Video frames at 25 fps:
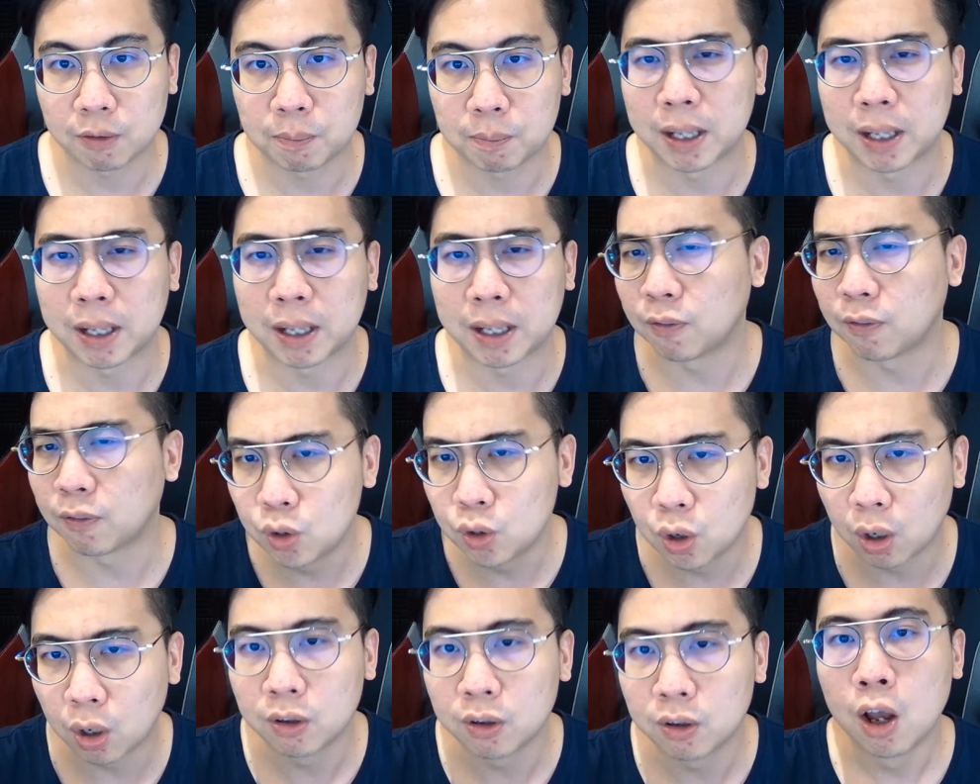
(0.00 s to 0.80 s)
But if you
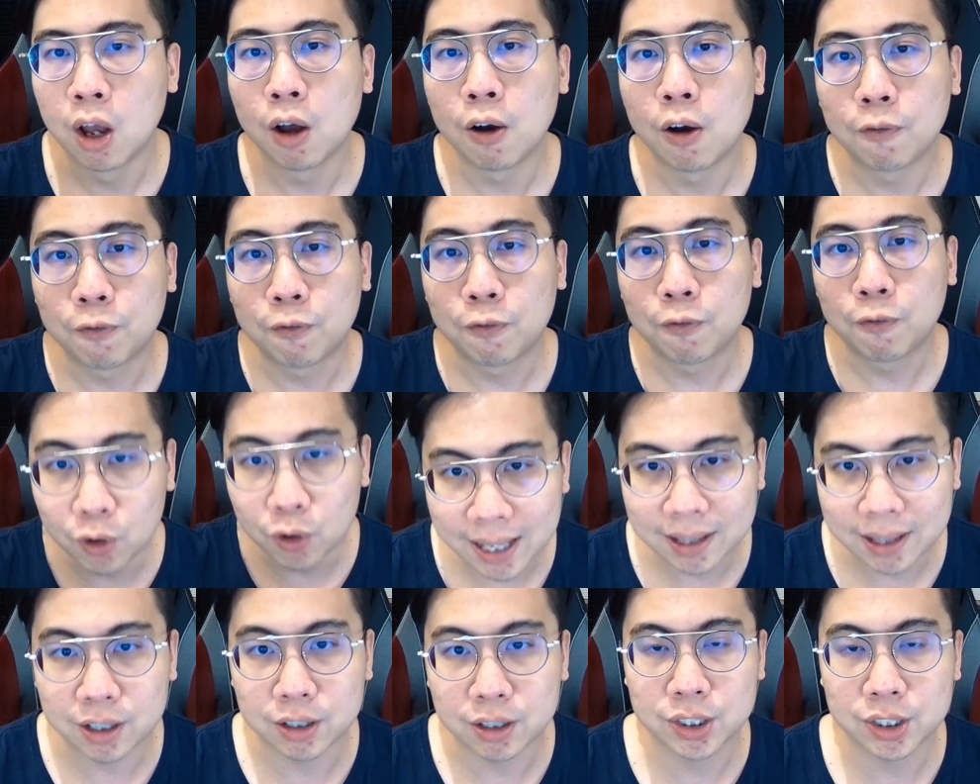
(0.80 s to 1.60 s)
don't fully
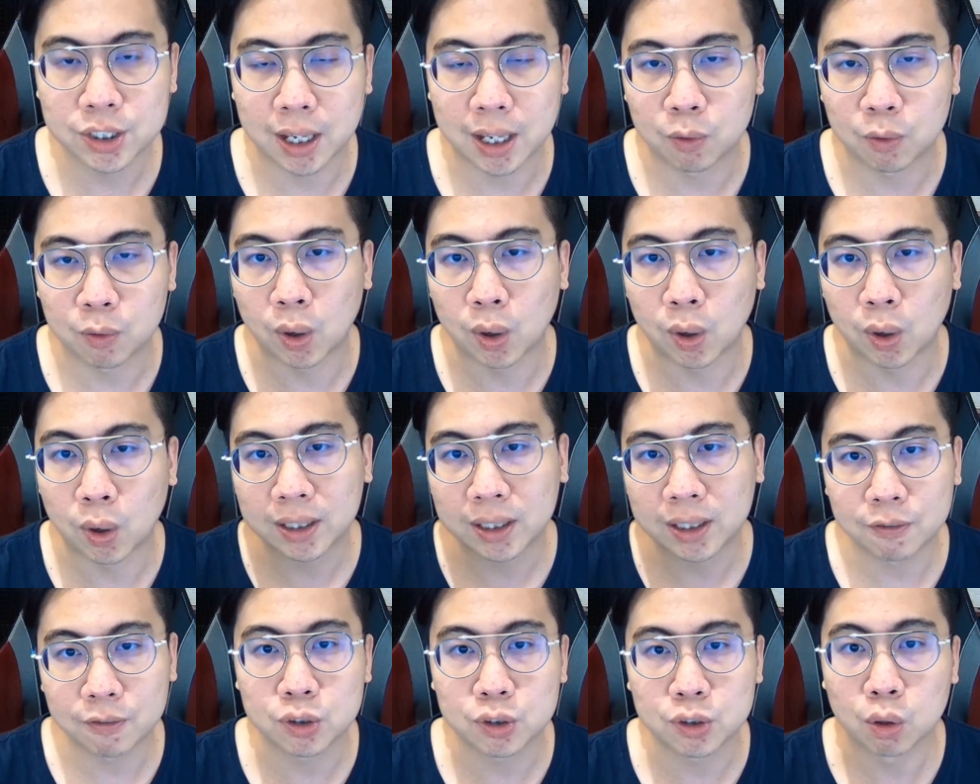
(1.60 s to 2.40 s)
understand what
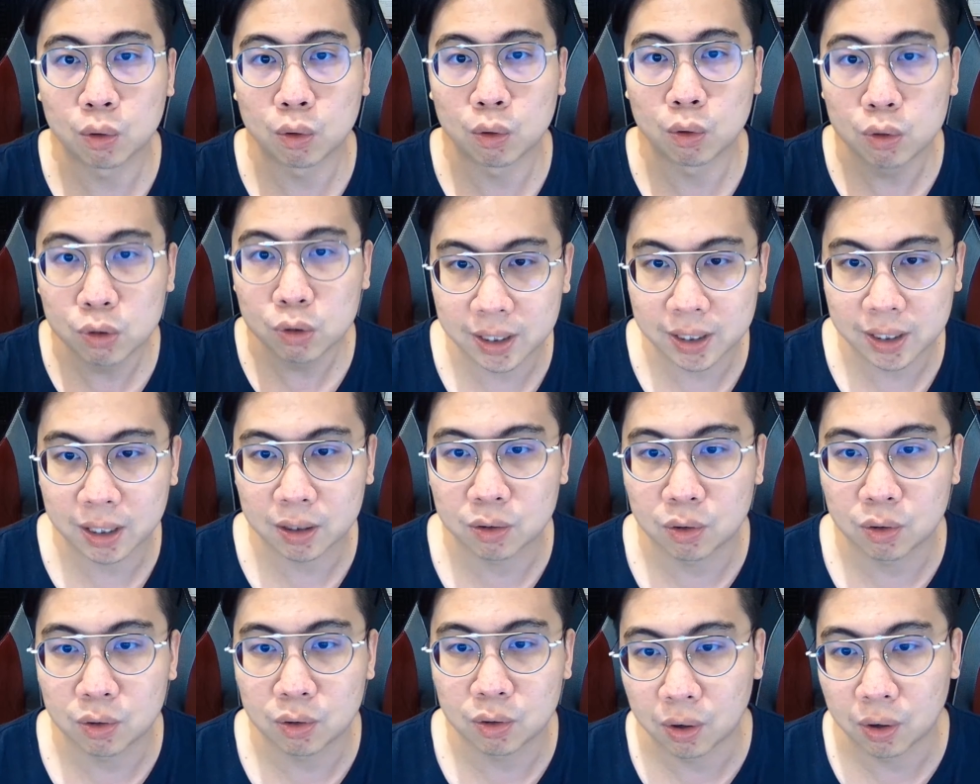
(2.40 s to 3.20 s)
kind of solution
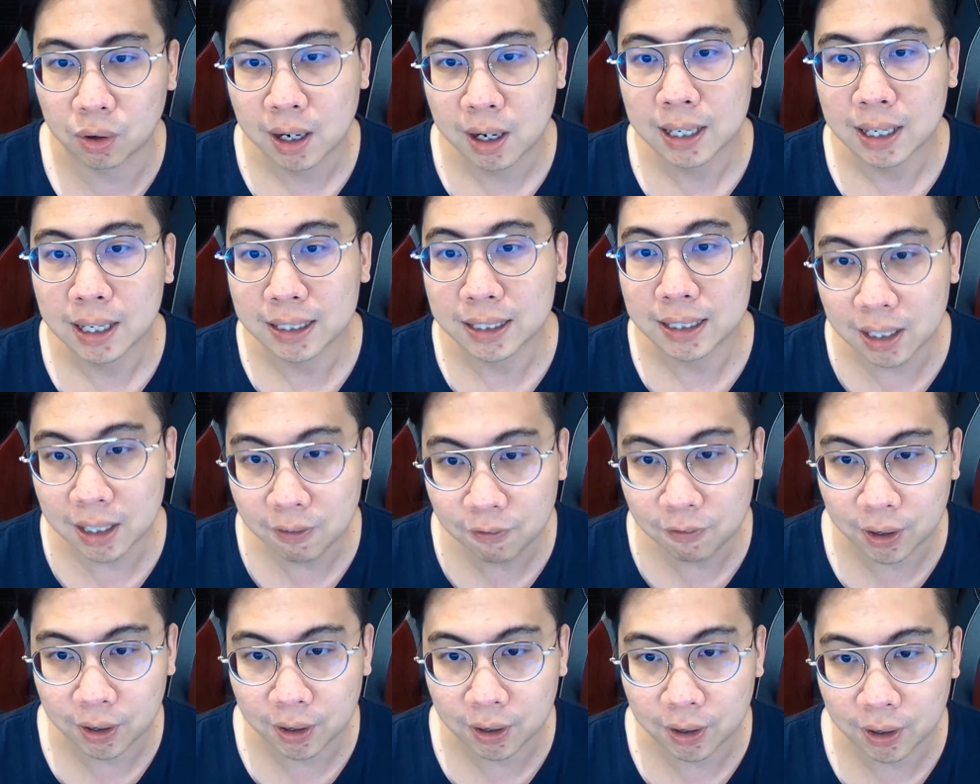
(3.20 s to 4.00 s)
that you're
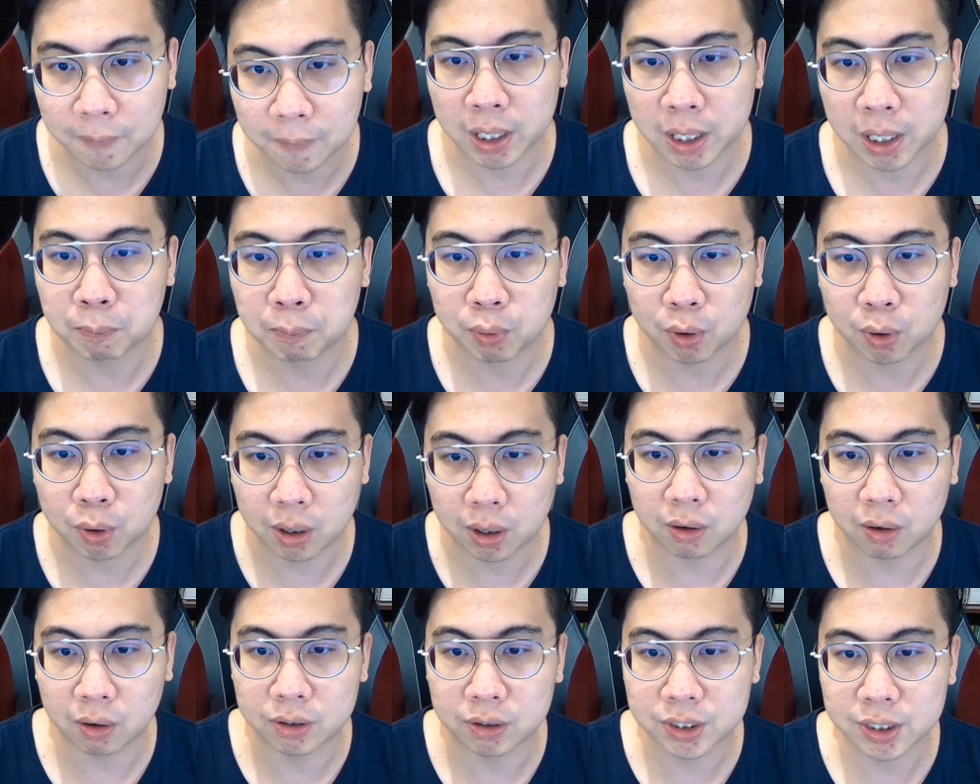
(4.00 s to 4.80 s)
giving, the
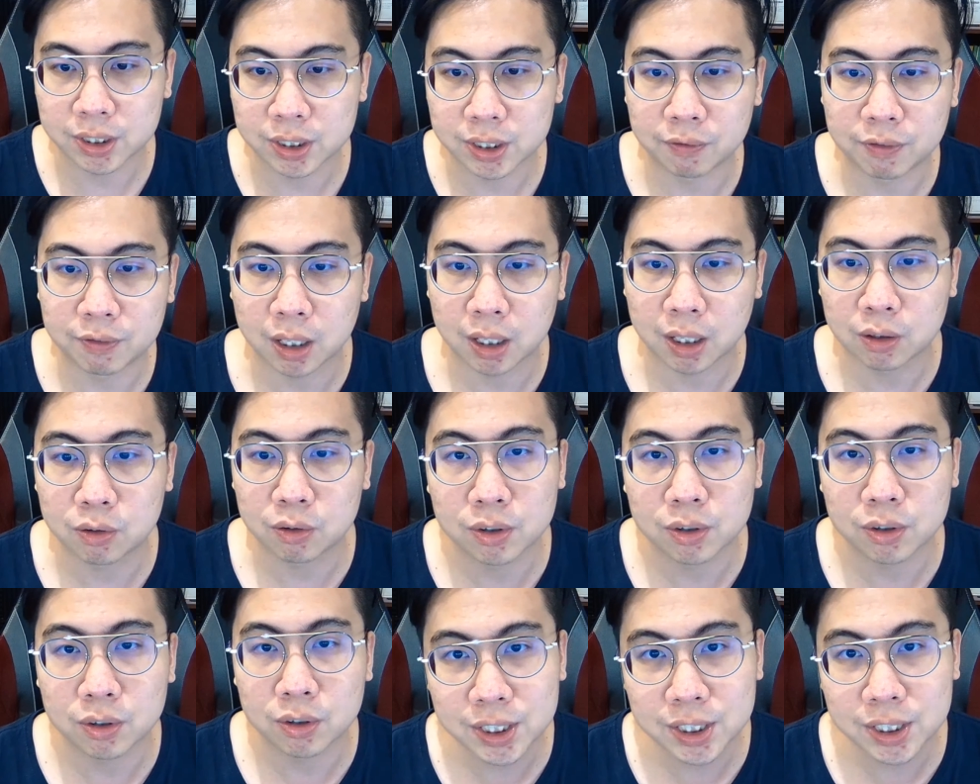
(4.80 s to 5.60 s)
product or service that
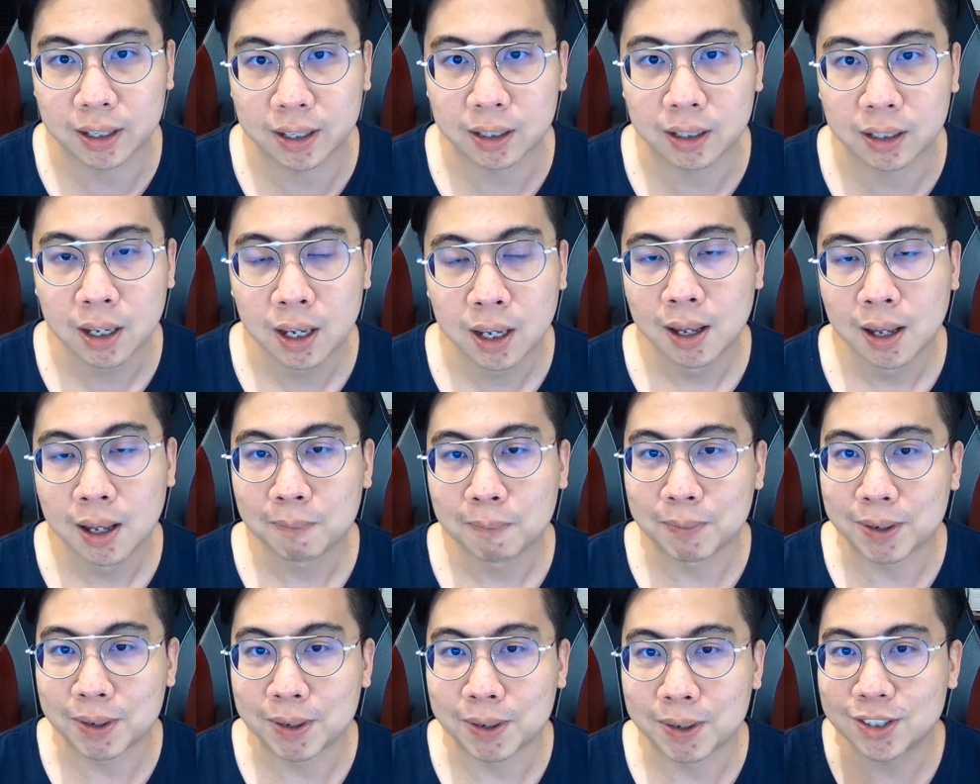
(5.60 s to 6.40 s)
you're selling,
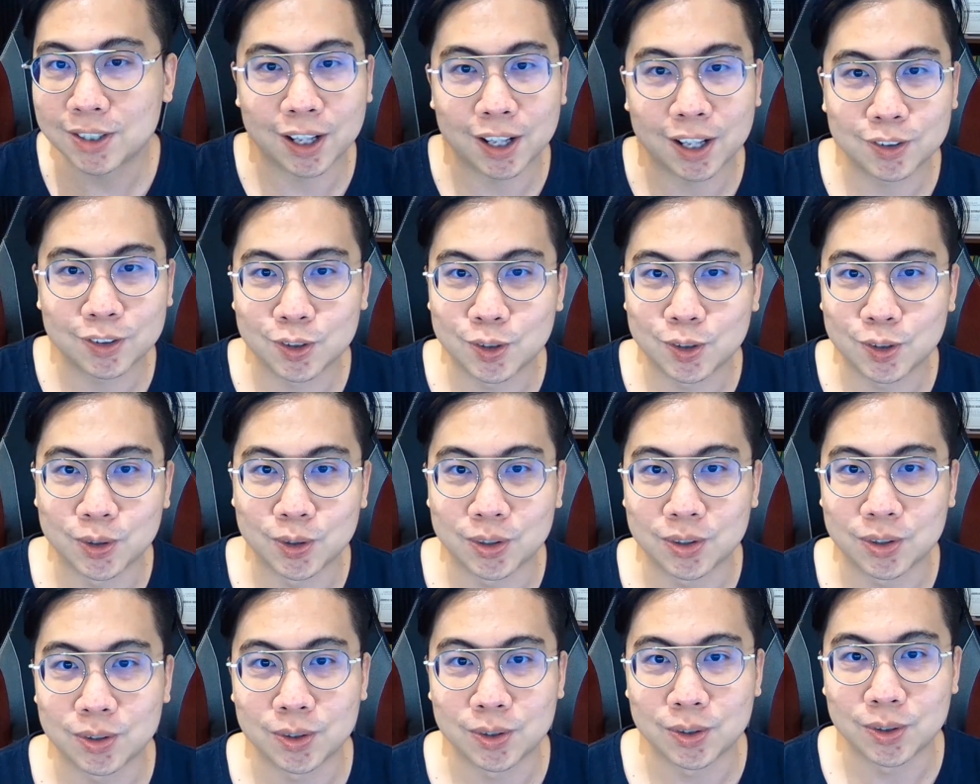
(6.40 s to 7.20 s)
means that
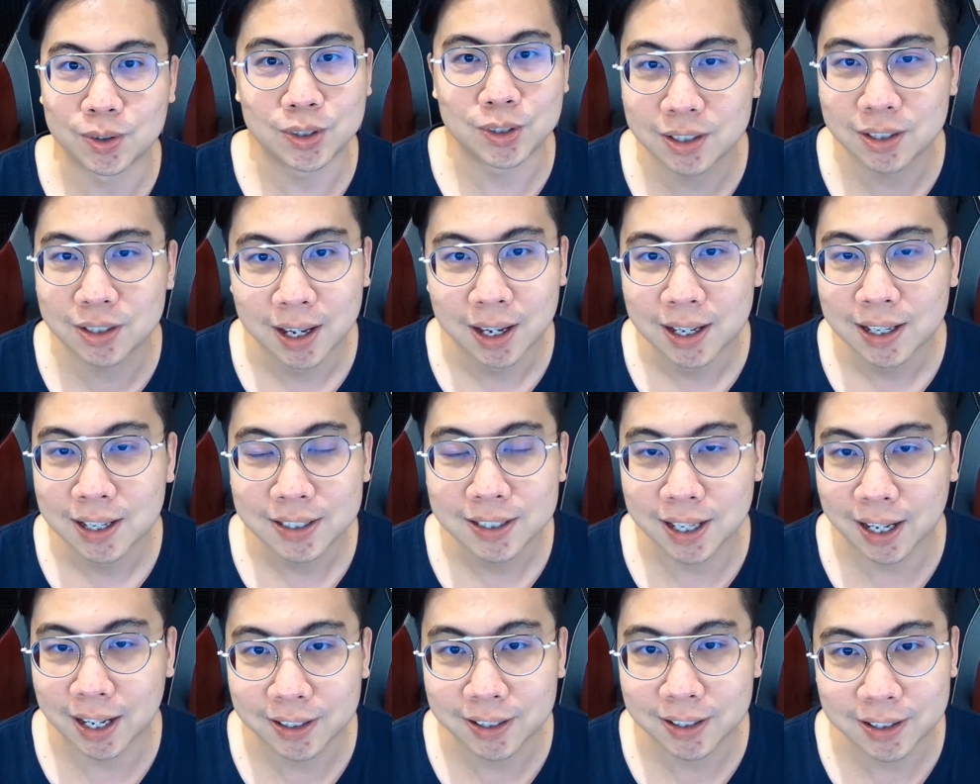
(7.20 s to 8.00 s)
you just
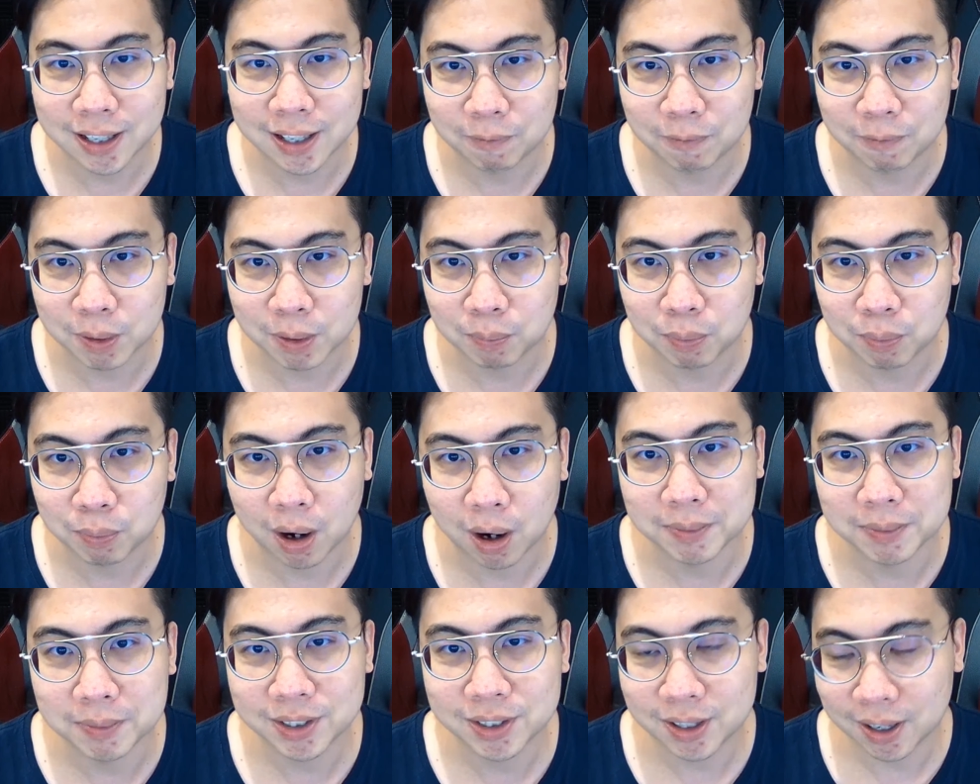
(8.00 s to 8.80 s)
selling the empty
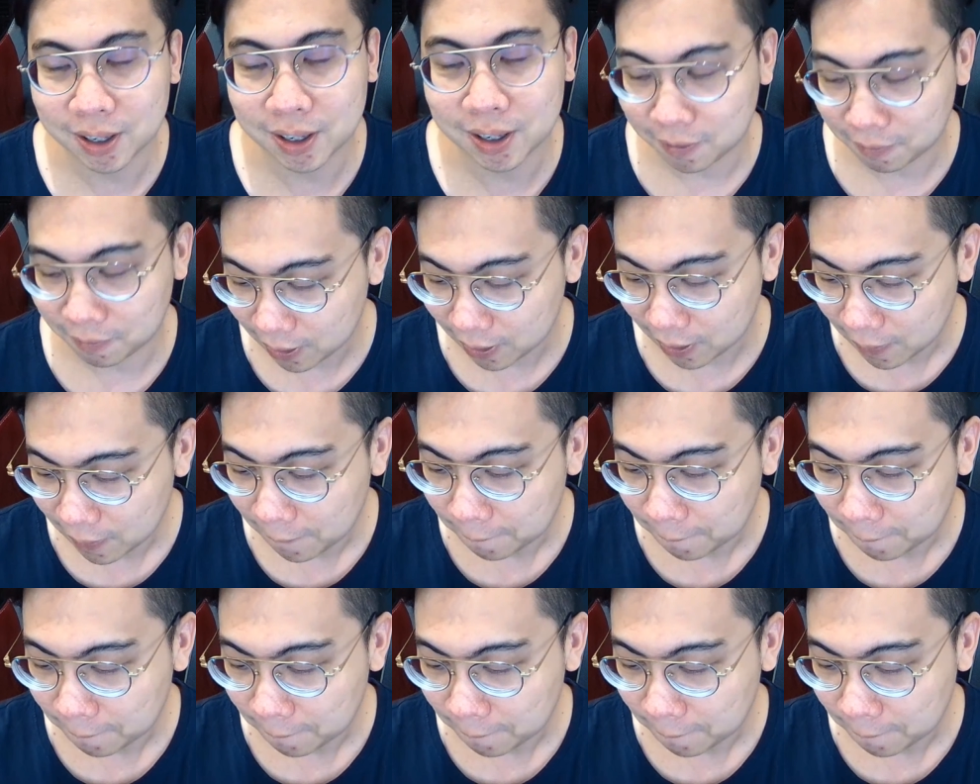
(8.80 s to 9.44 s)
promise there, right?